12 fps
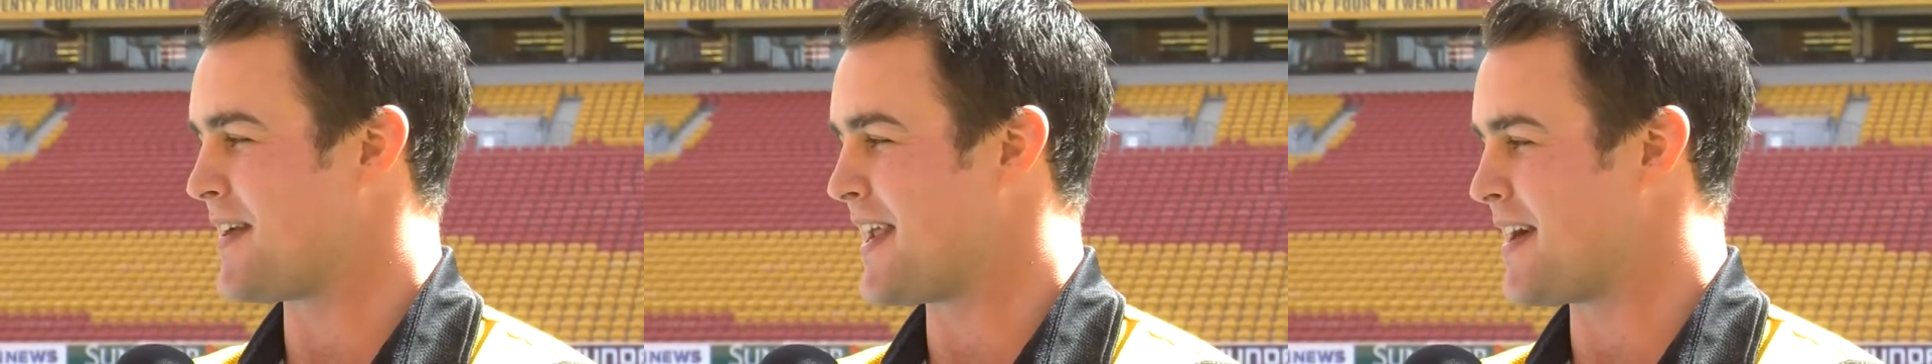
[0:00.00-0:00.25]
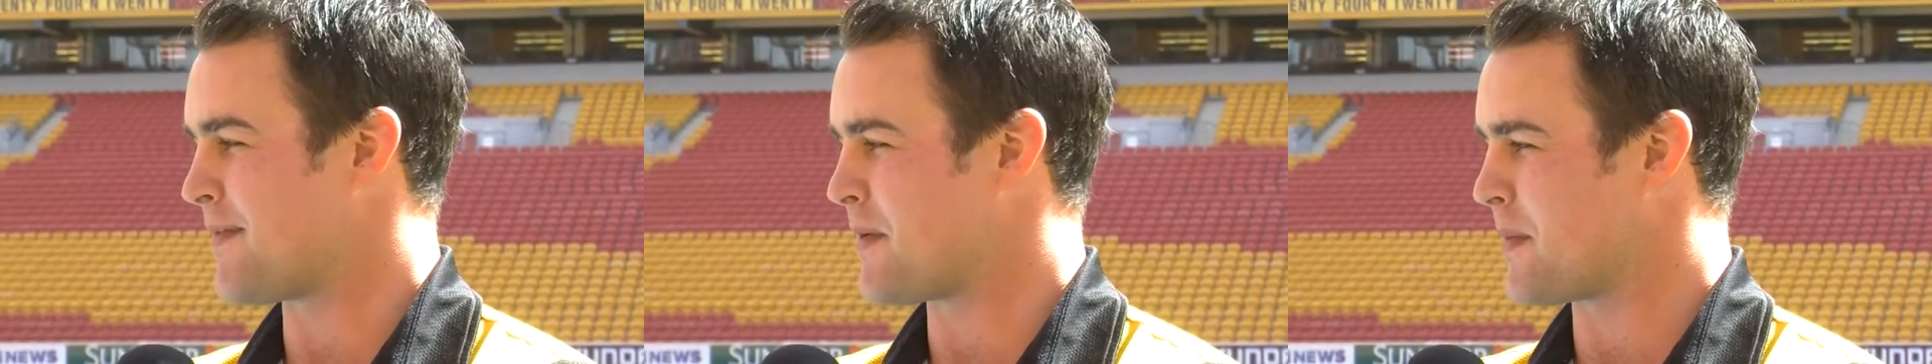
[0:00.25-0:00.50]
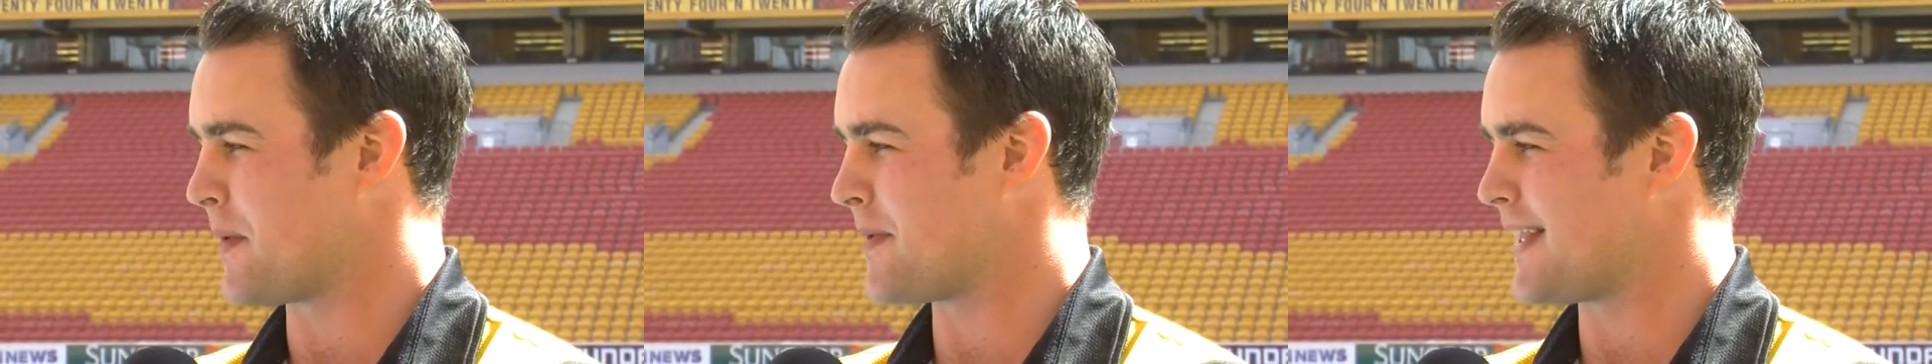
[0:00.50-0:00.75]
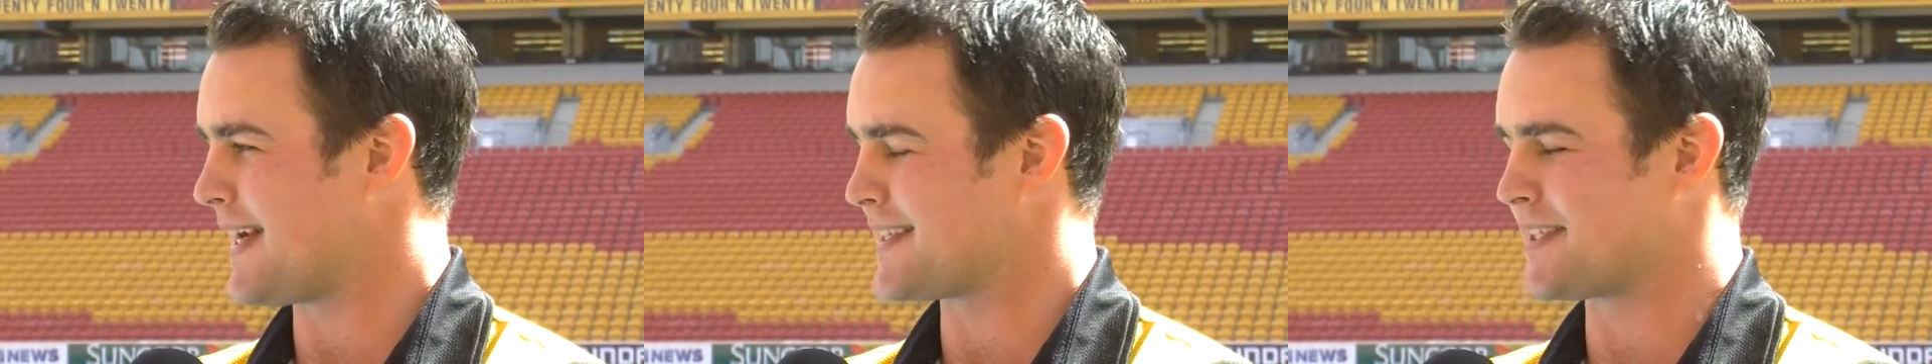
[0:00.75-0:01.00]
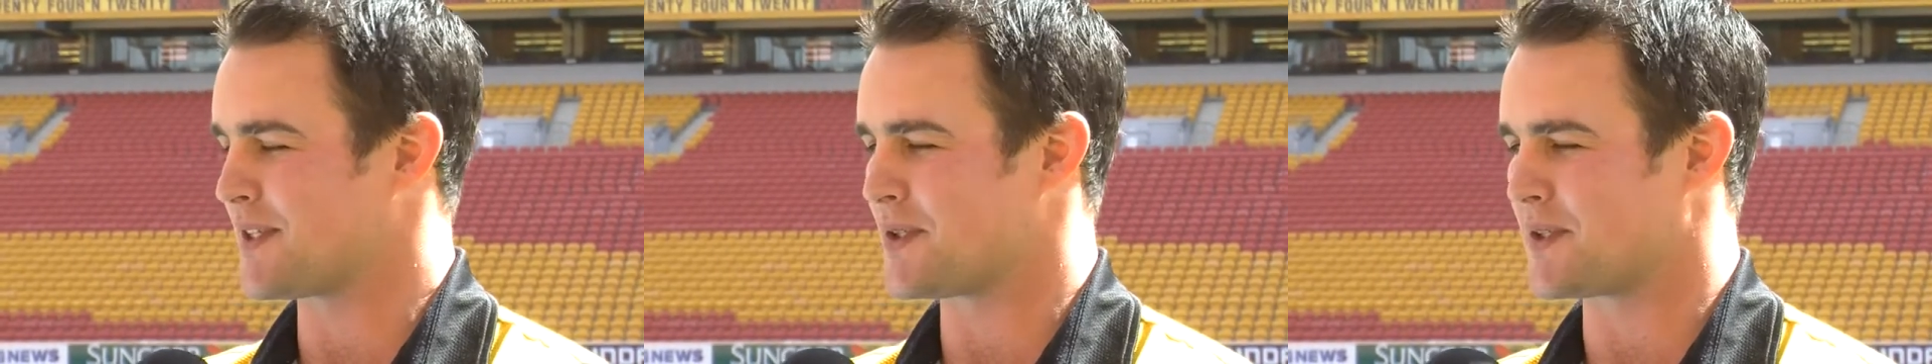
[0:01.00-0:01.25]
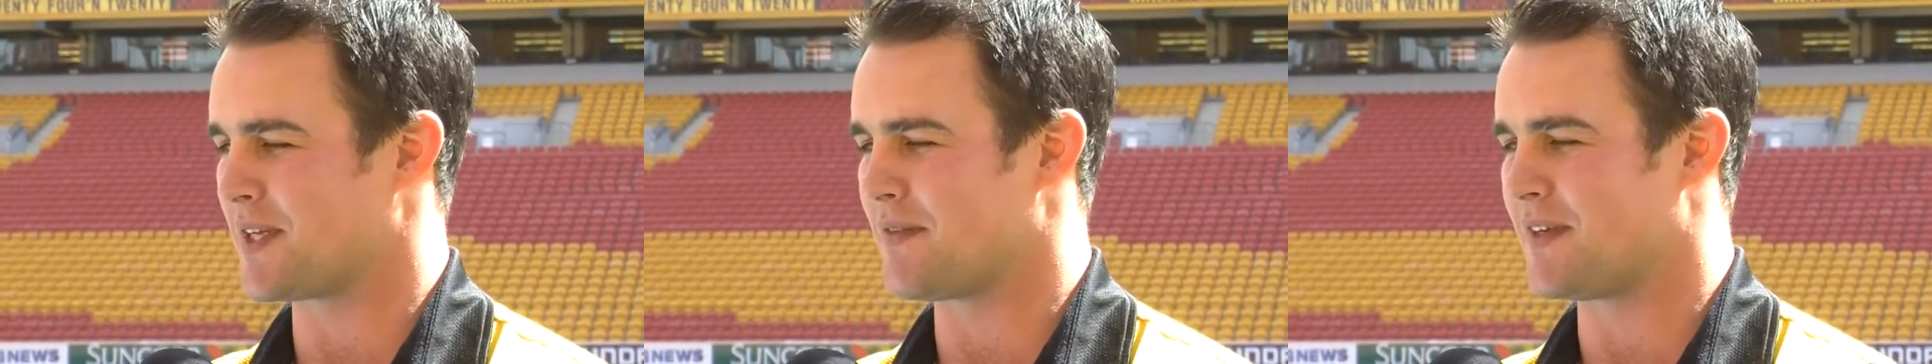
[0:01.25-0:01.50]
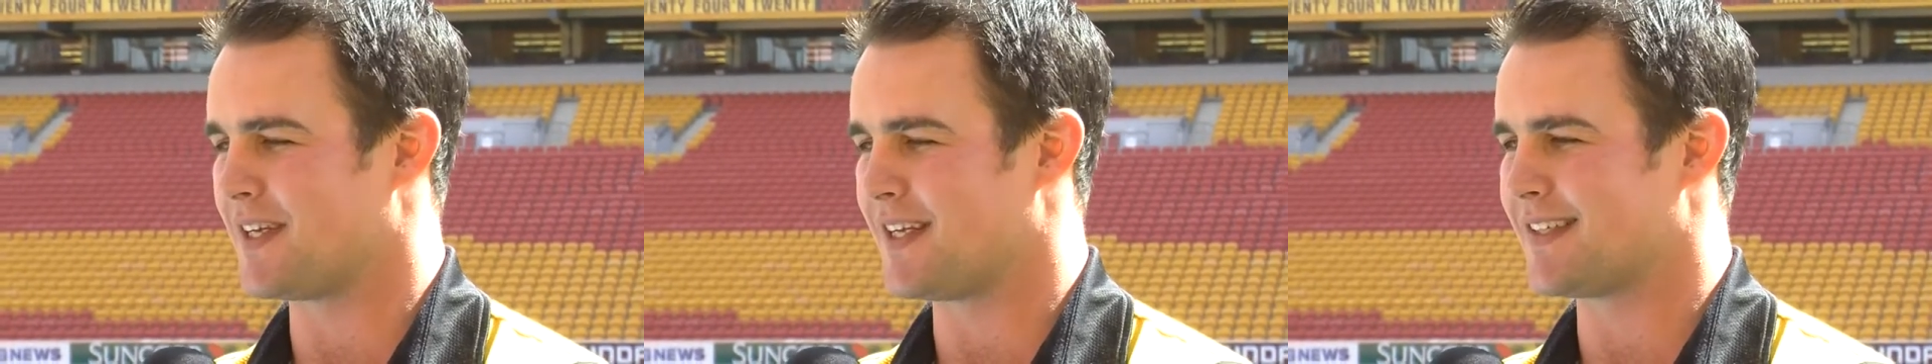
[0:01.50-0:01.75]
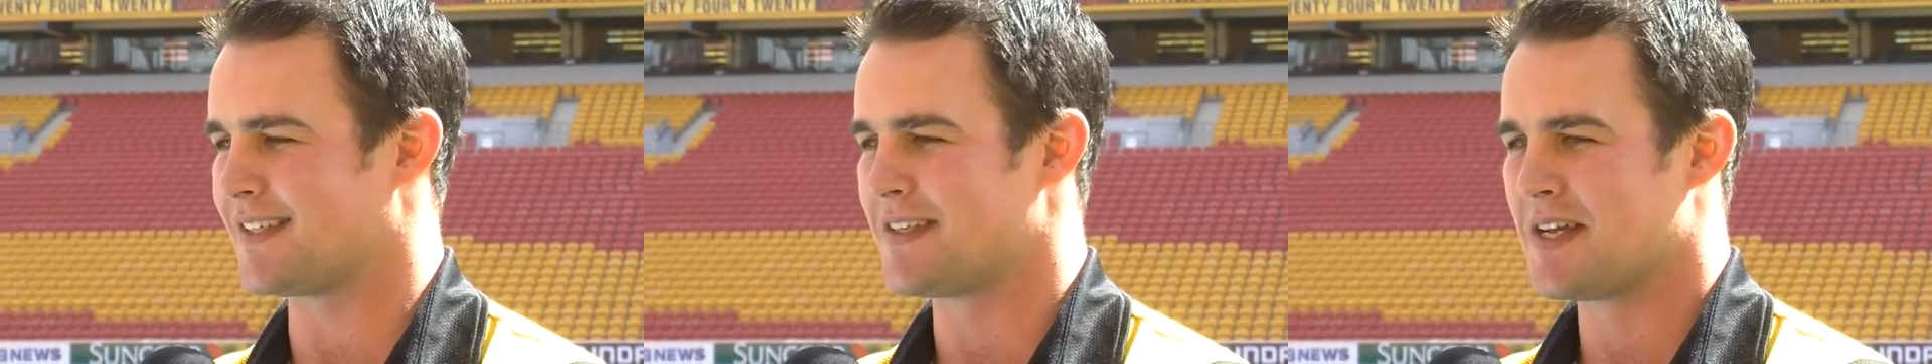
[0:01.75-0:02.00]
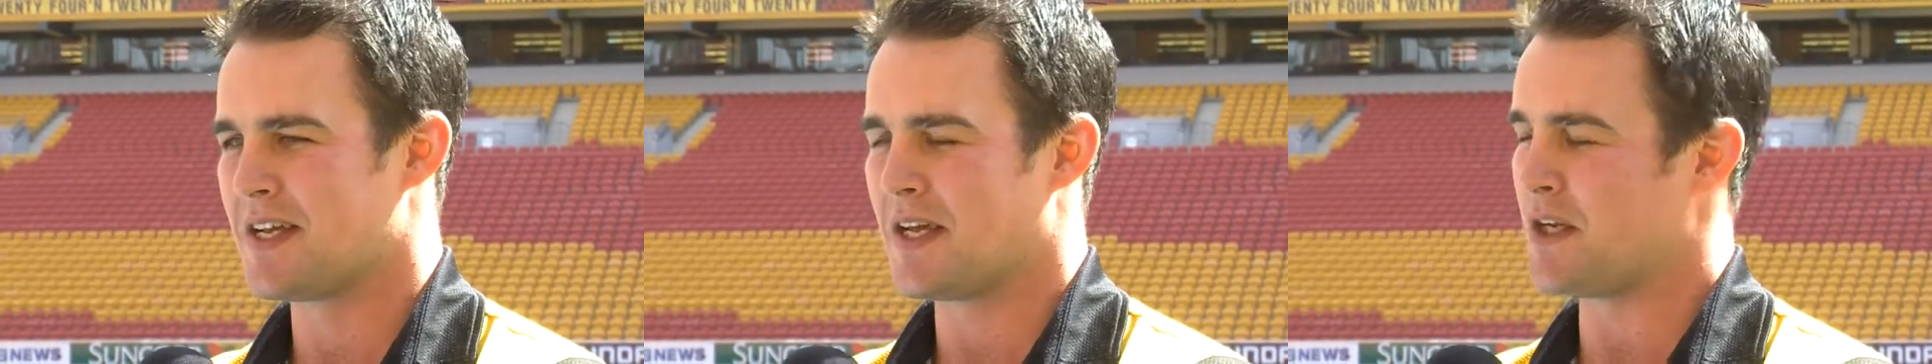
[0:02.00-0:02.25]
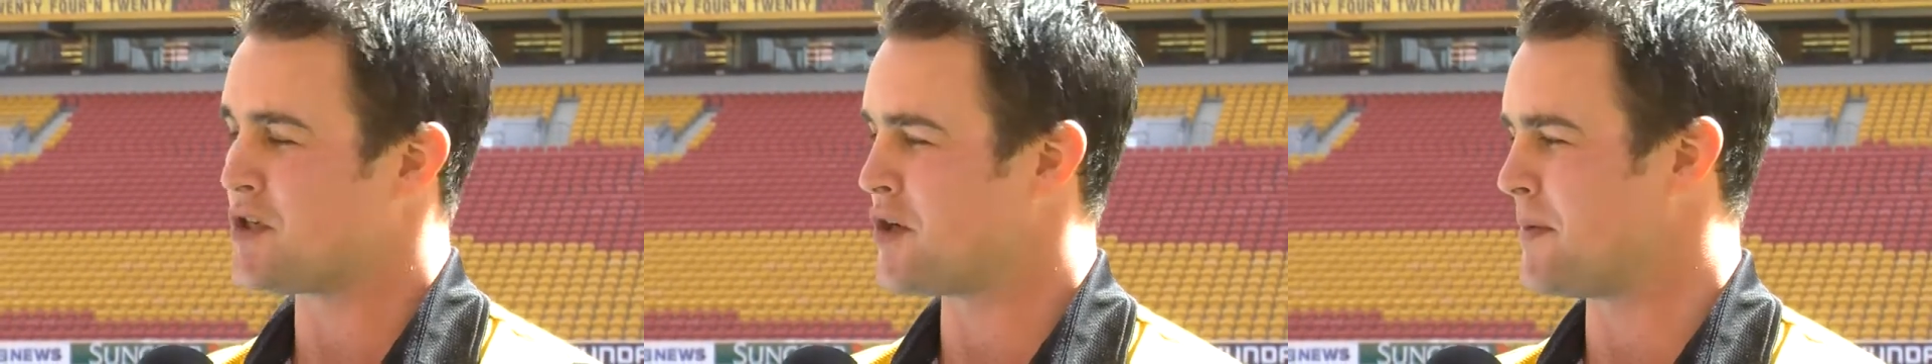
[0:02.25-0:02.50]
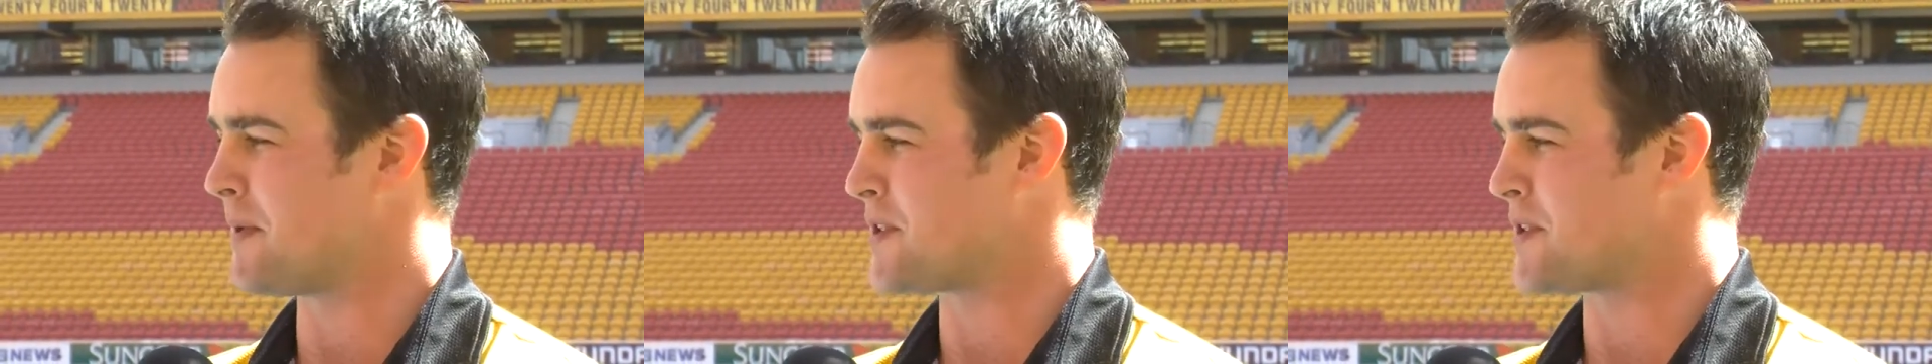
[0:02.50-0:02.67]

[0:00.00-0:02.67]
now for probably the last six or seven years and enjoying my